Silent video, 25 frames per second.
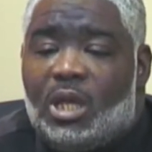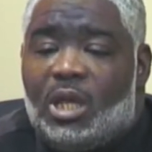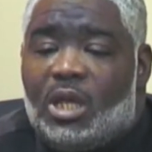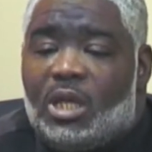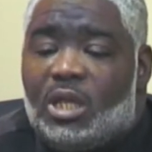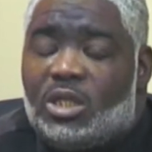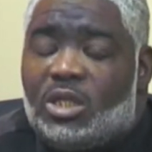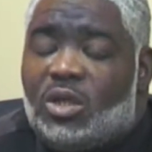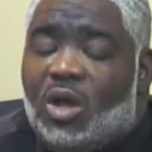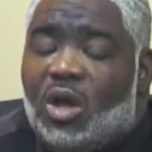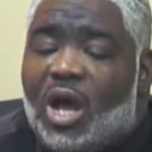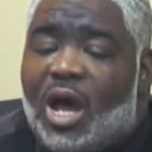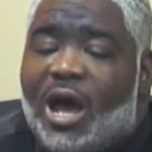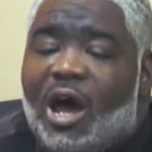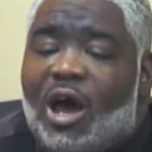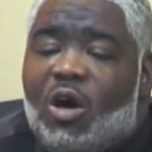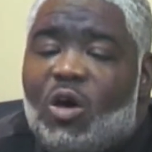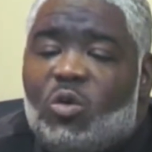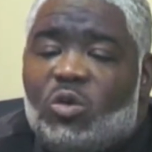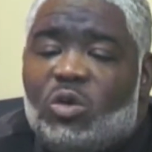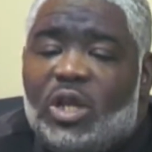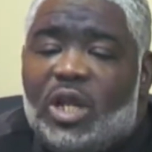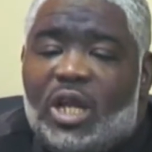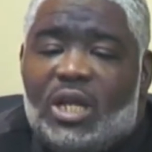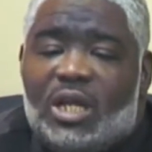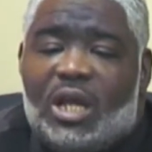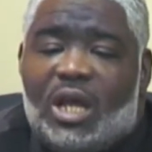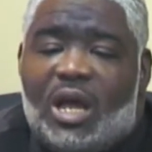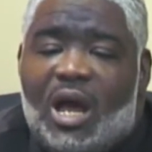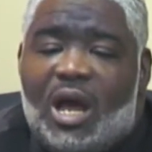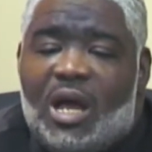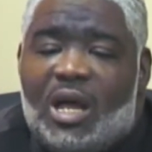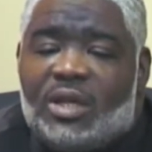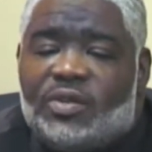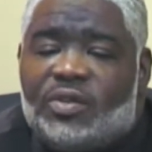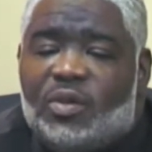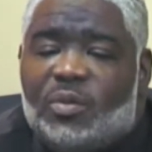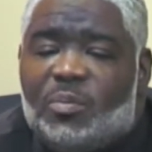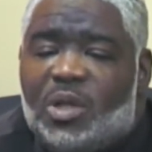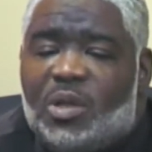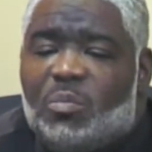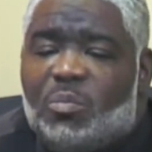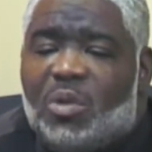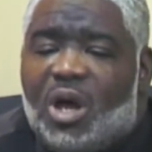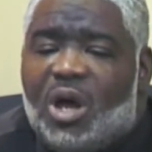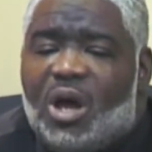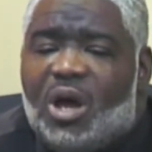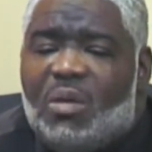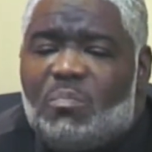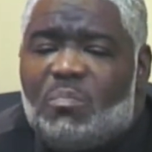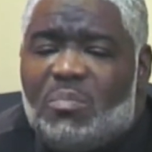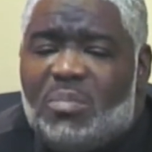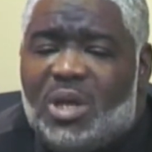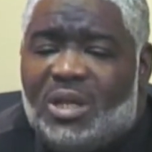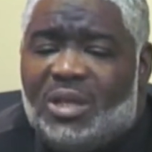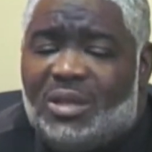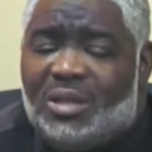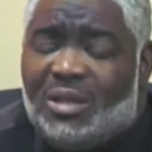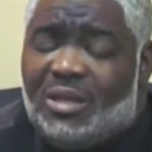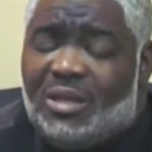So Aun and Qasim and Muhammad,